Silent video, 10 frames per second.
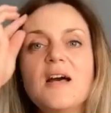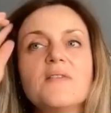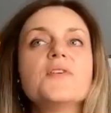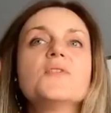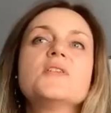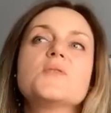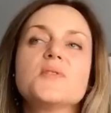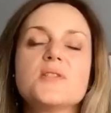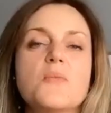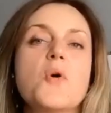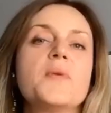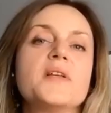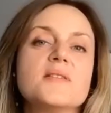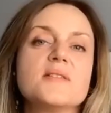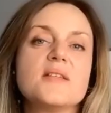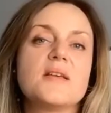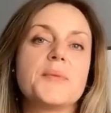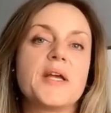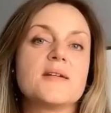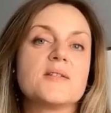I feel this was the moment in
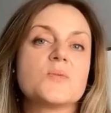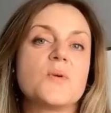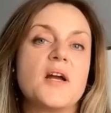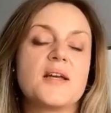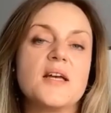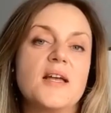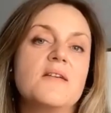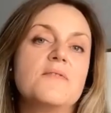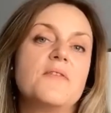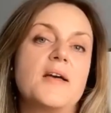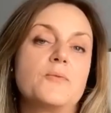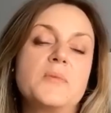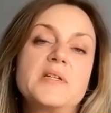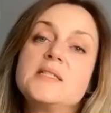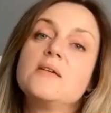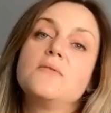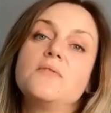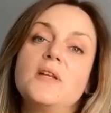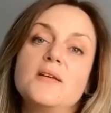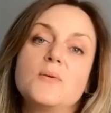Paris where I kind of found
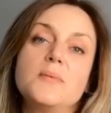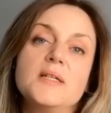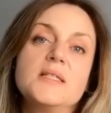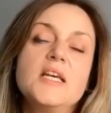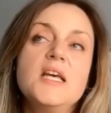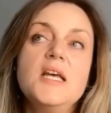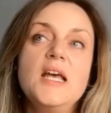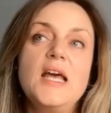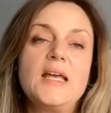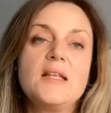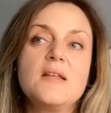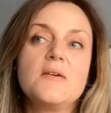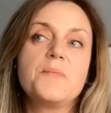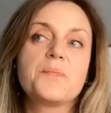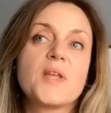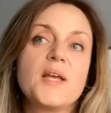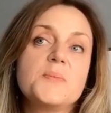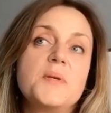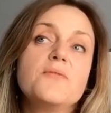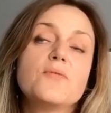myself a little bit. And I
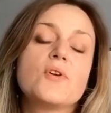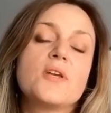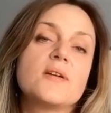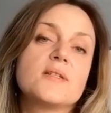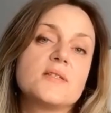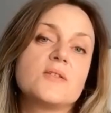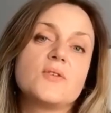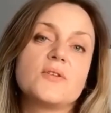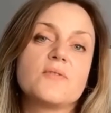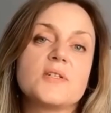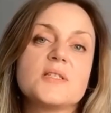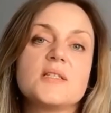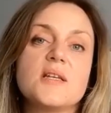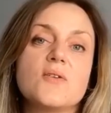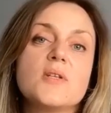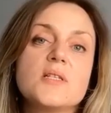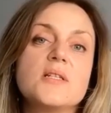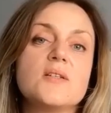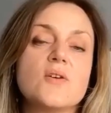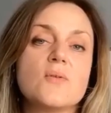spent 4 years in university, and
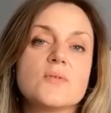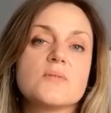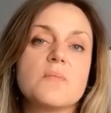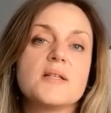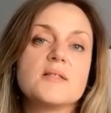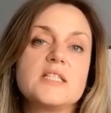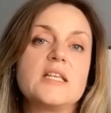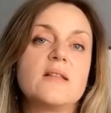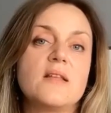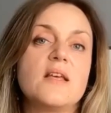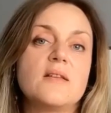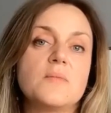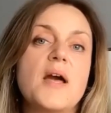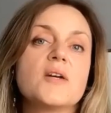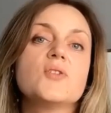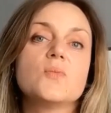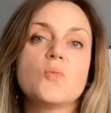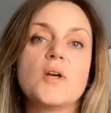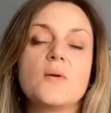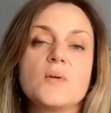honestly, those months in
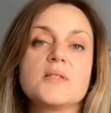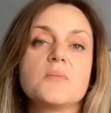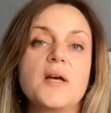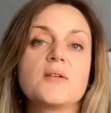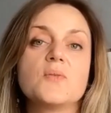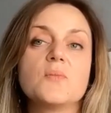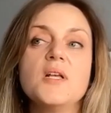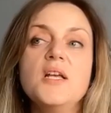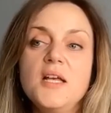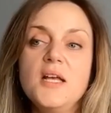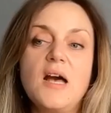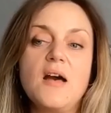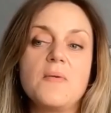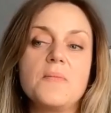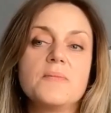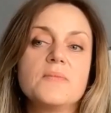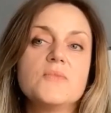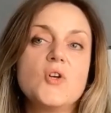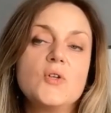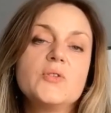Magnum, when I was in Magnum,
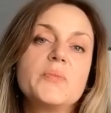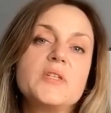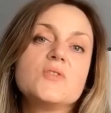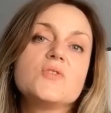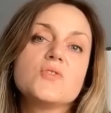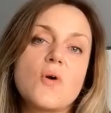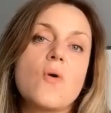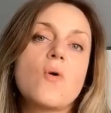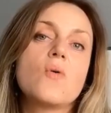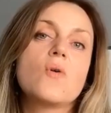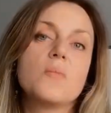taught me so